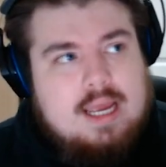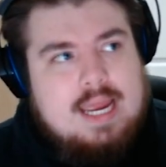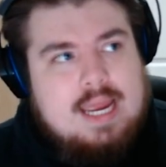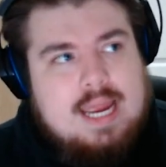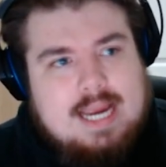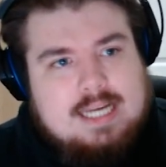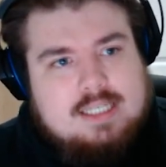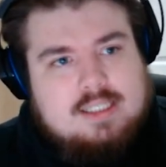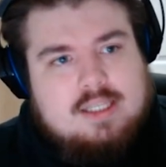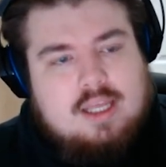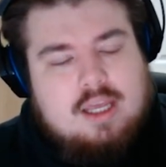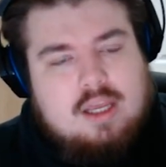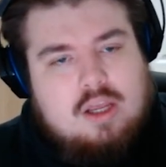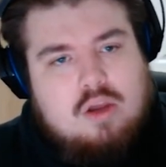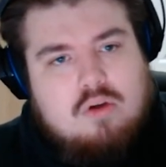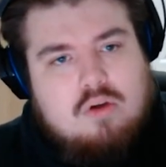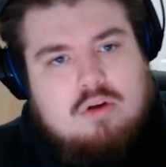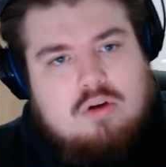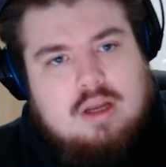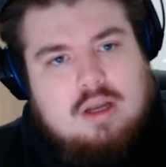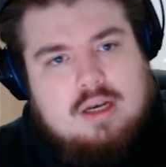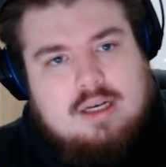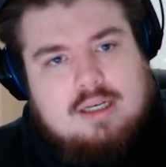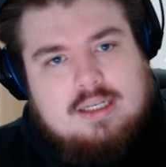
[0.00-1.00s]
is that you
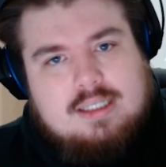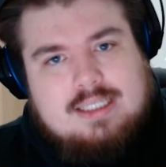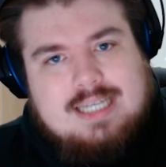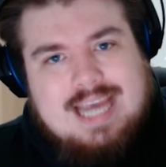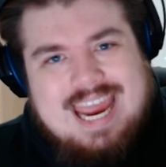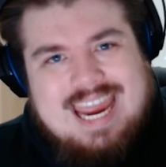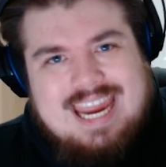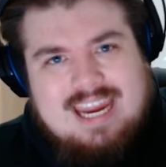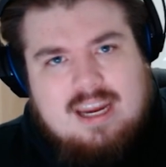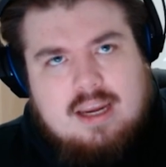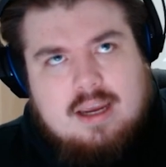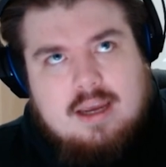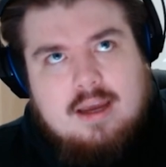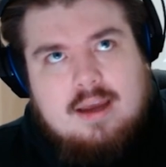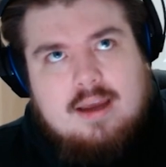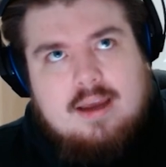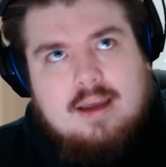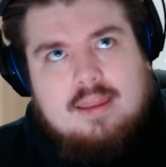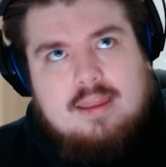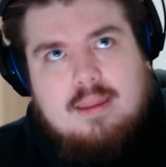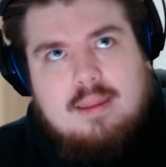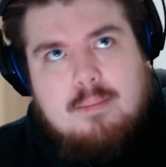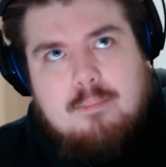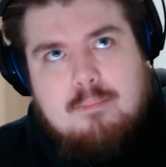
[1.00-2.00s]
can take
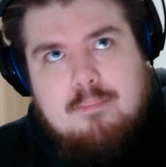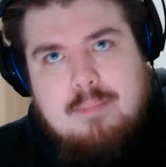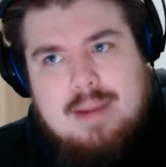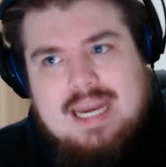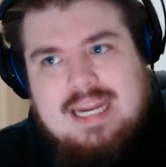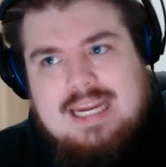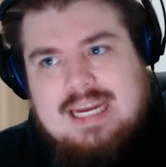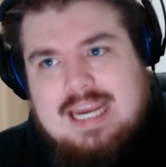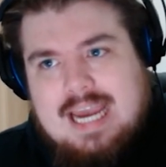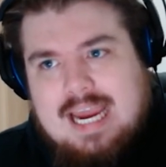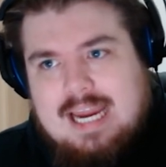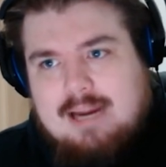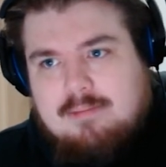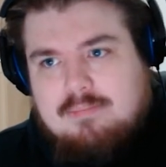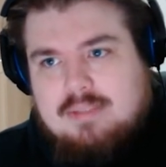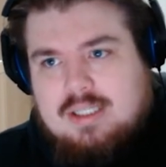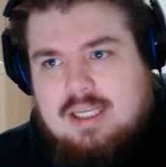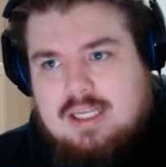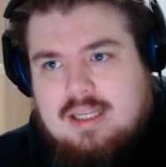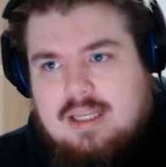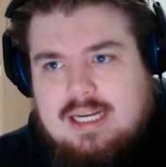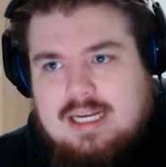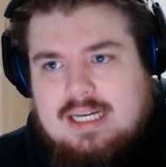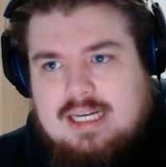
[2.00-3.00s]
the mini games
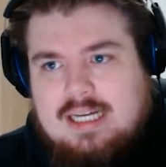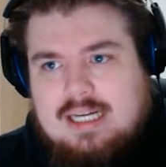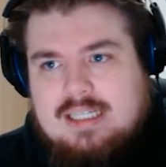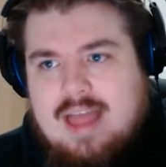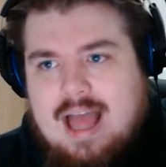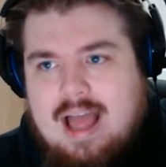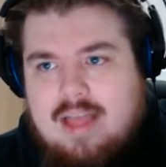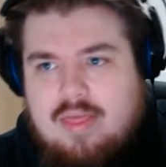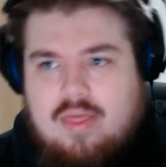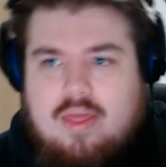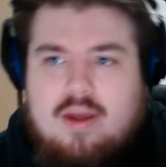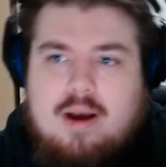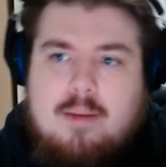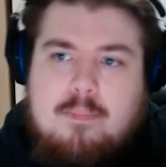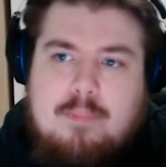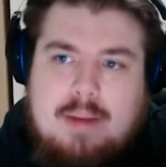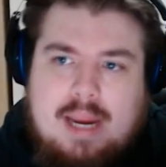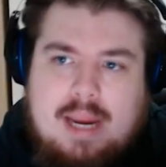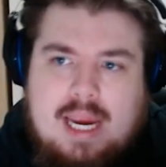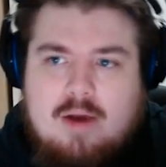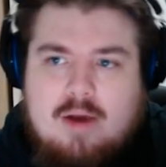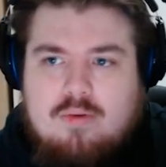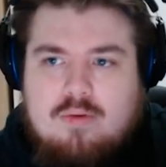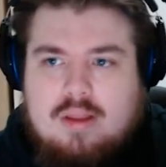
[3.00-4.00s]
and things like that
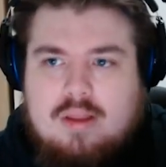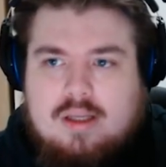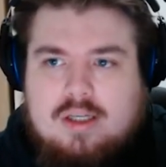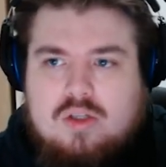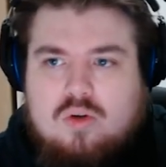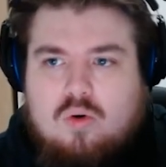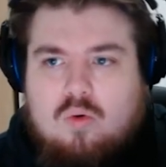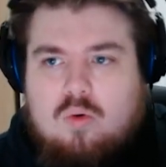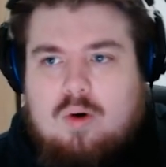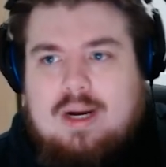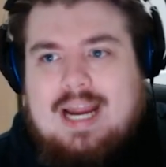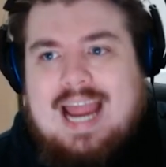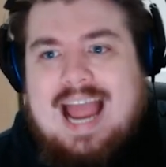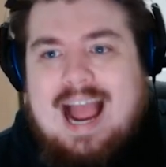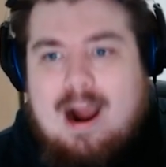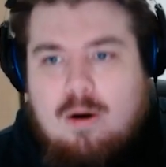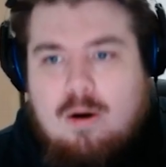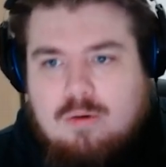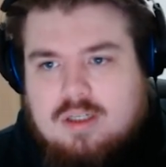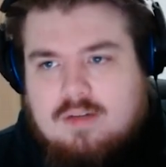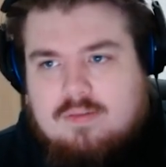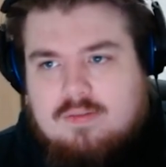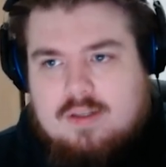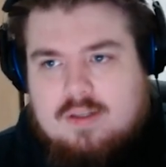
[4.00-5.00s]
appear in the story
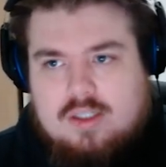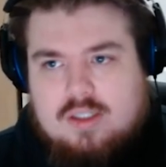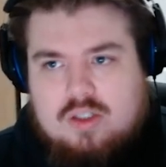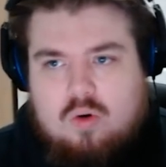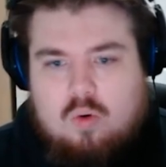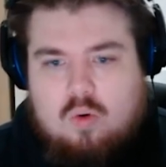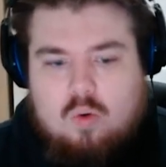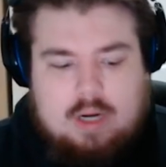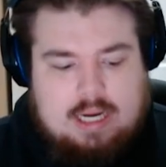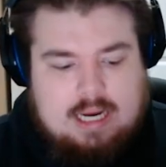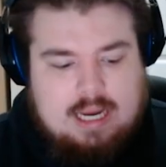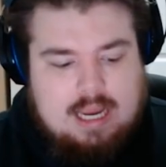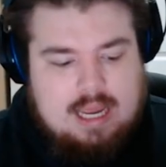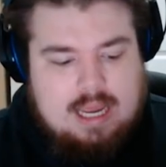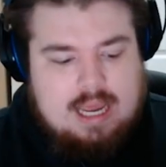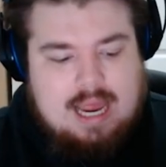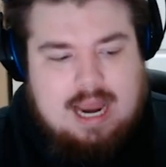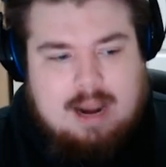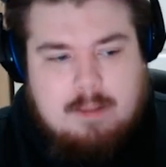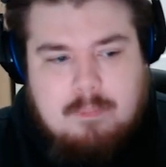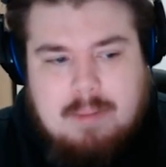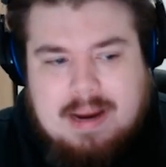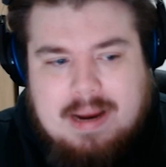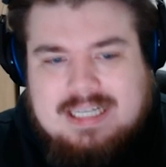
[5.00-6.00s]
out of the story
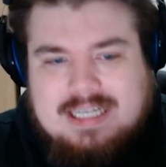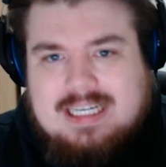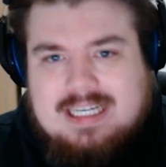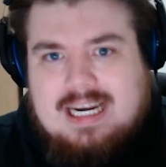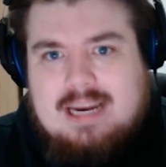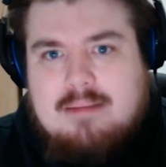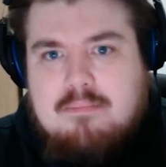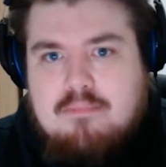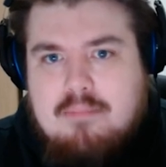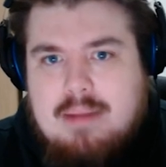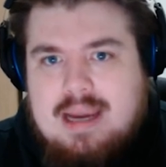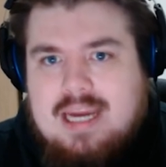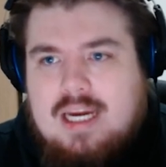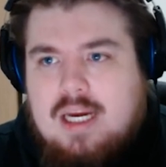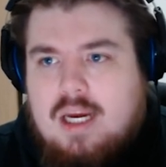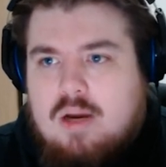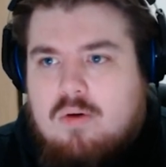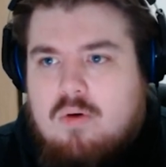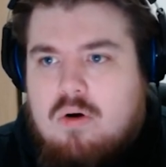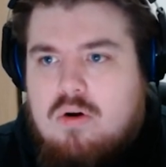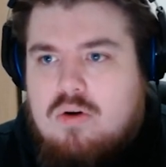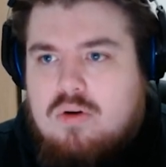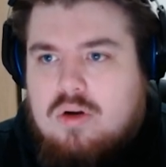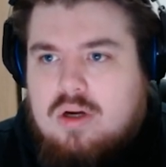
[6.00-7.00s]
and basically make
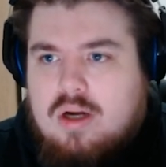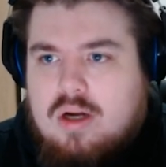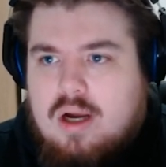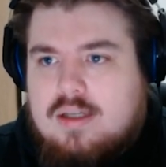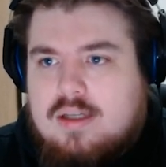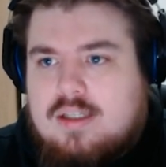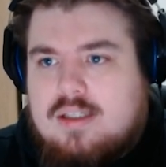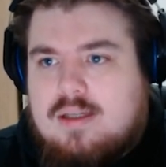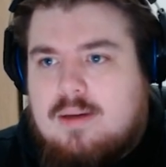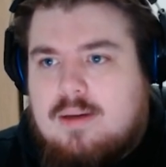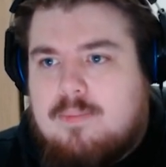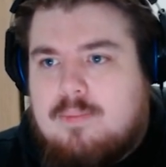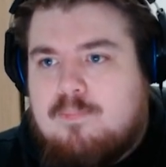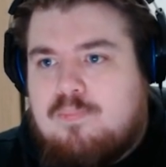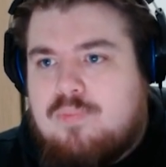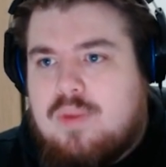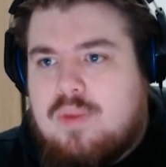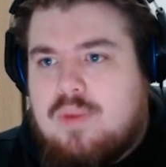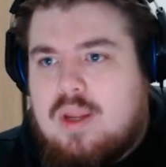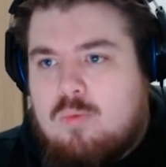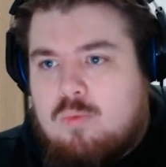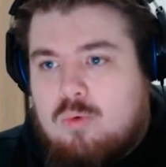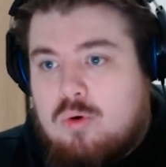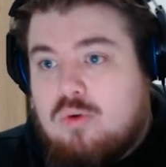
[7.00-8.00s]
your own custom
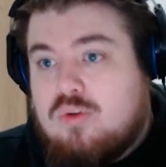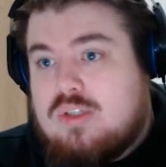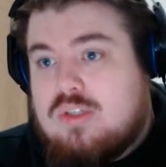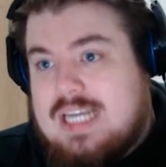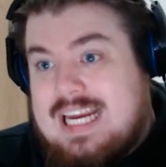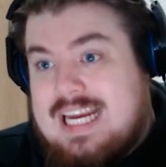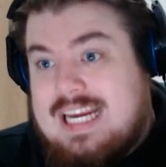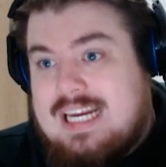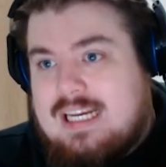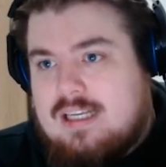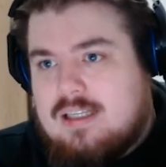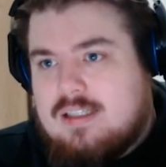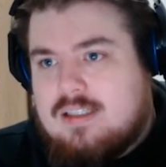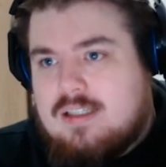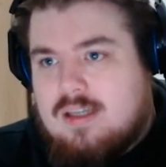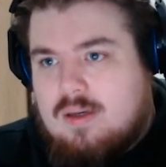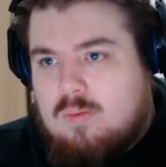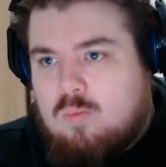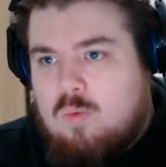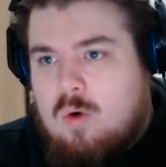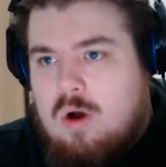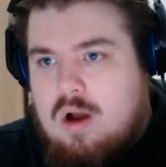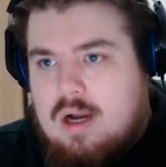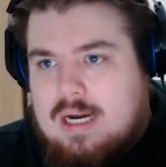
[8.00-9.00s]
routines
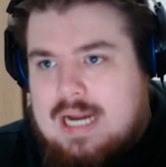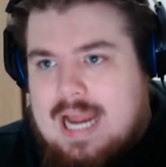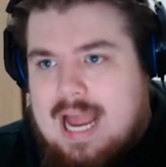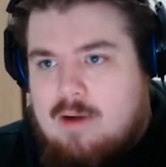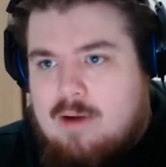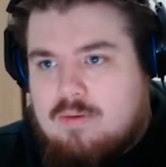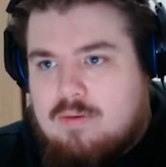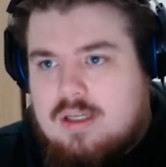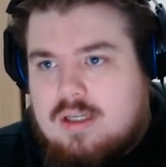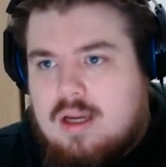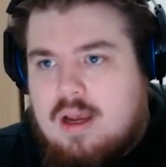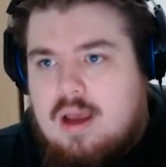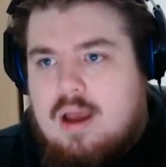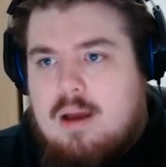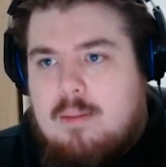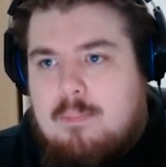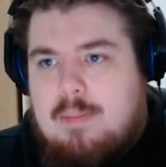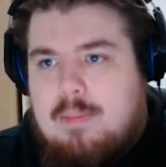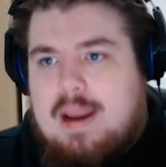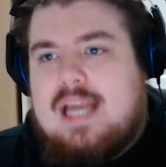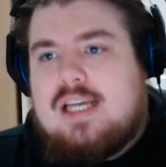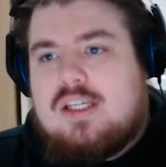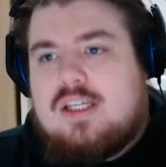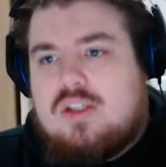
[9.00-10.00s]
and workouts
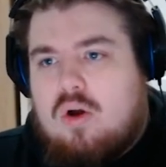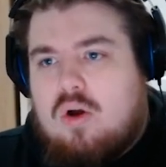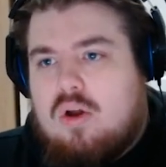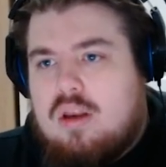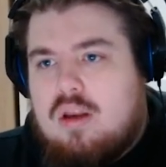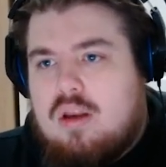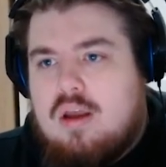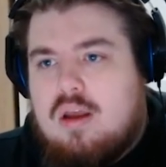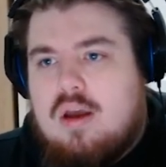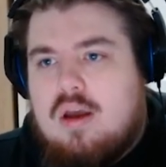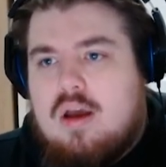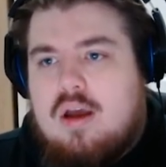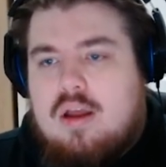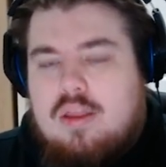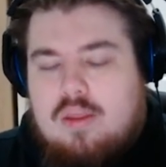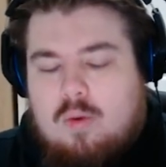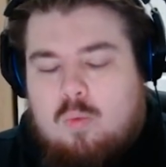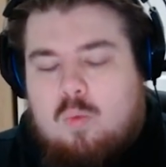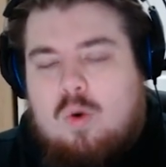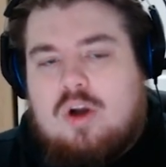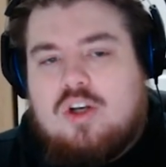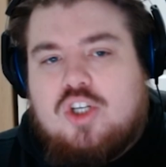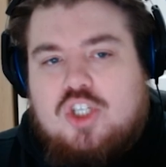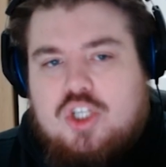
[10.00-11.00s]
based on the
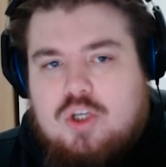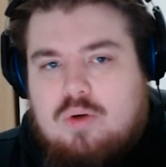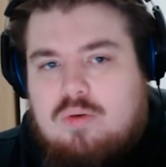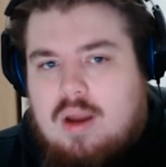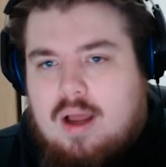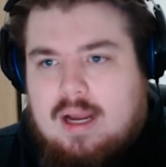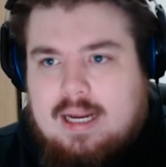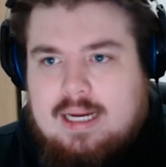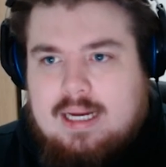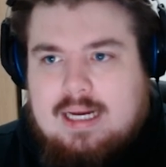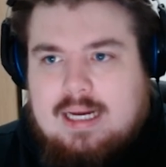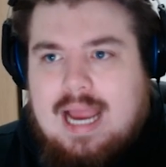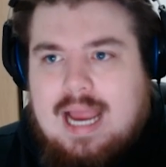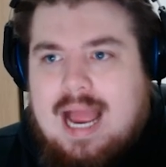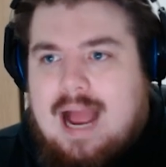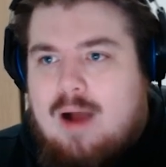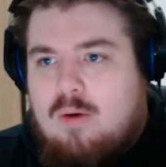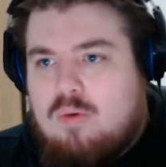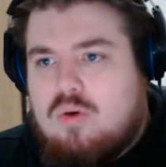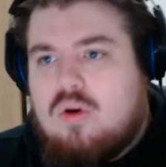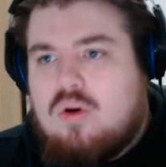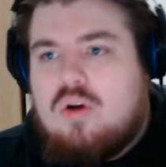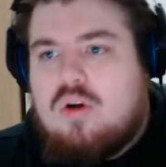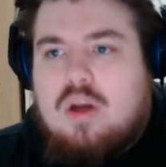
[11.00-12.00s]
ones you like, how
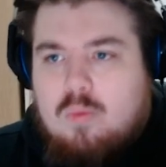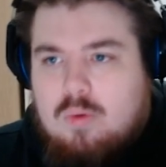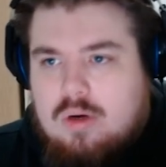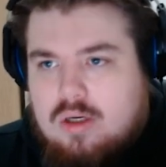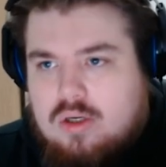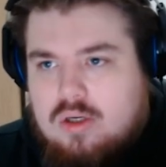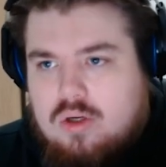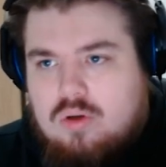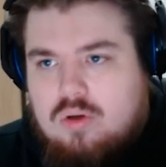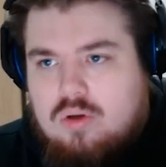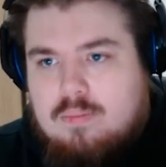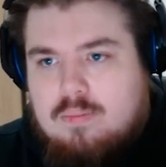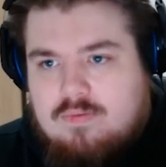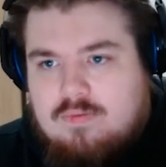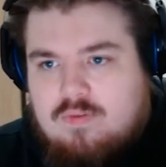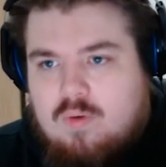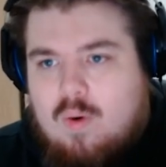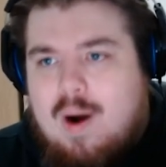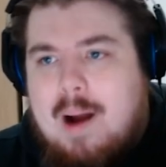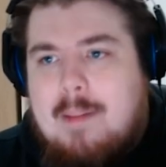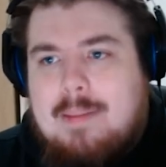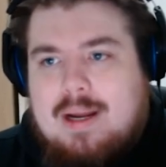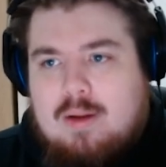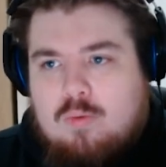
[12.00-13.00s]
long you want to do them
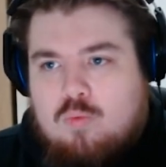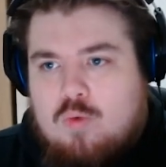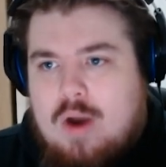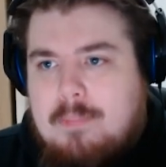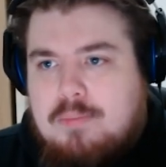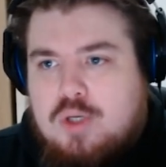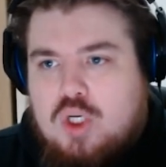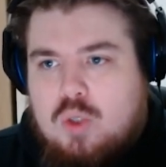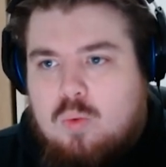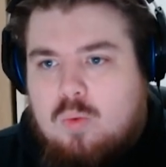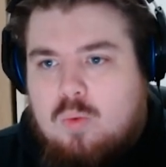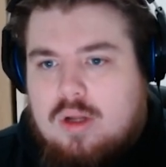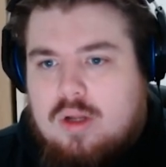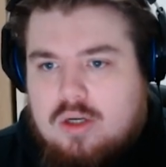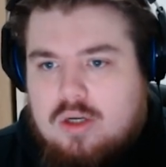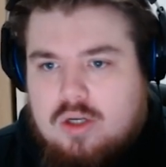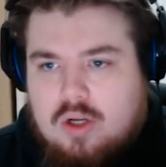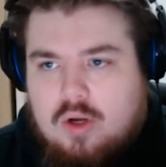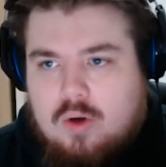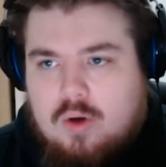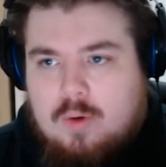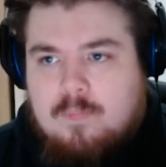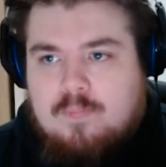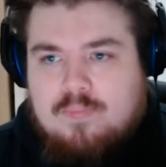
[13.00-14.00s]
for, how many reps you want to
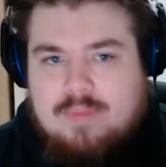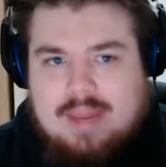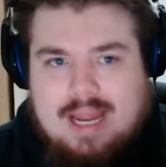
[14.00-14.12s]
do.